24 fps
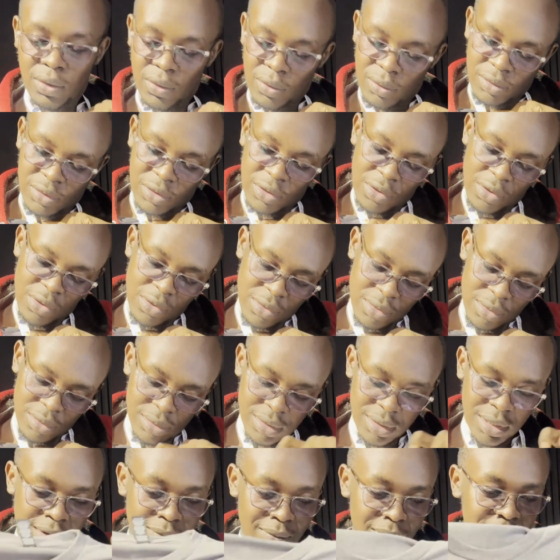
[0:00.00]
So let
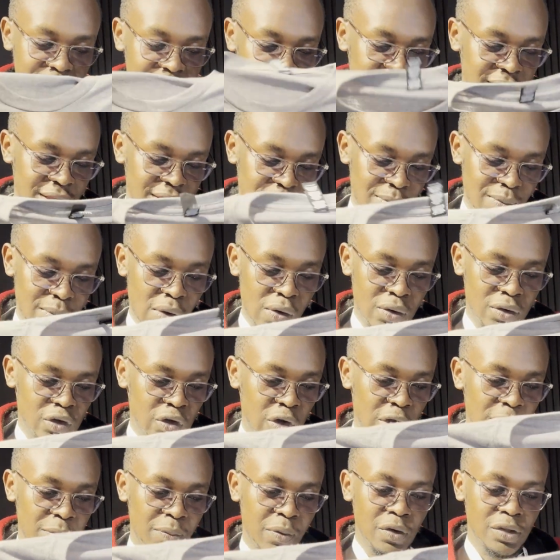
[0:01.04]
me try them out. So I'll
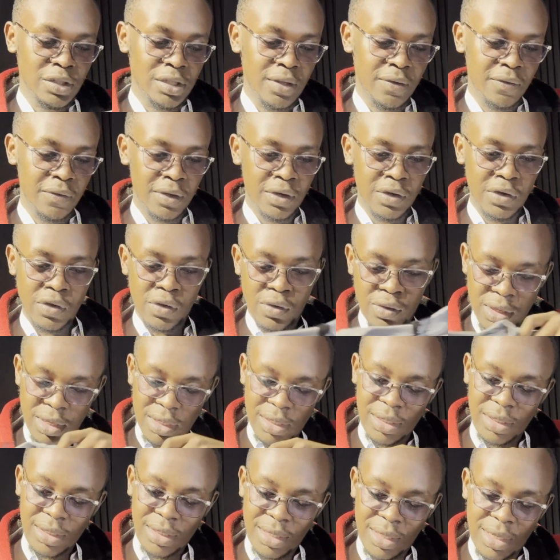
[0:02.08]
post the video,
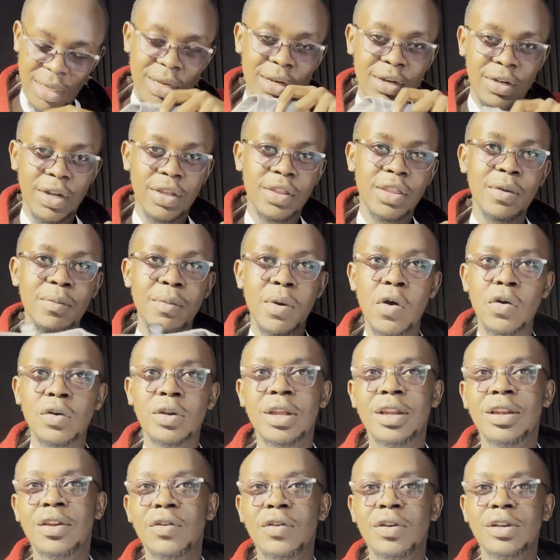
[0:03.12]
then try them out
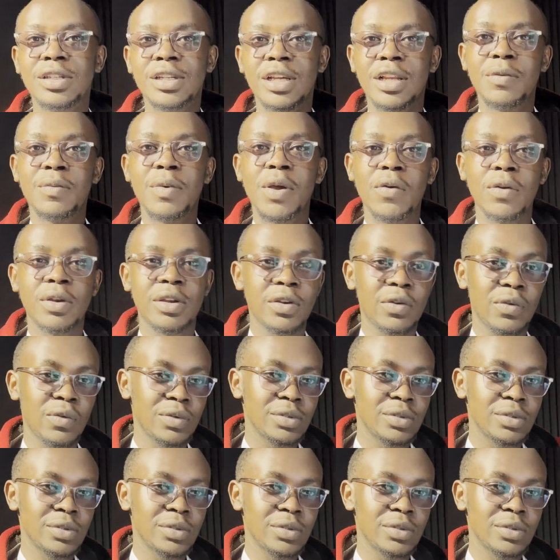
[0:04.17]
and tell me how it looks.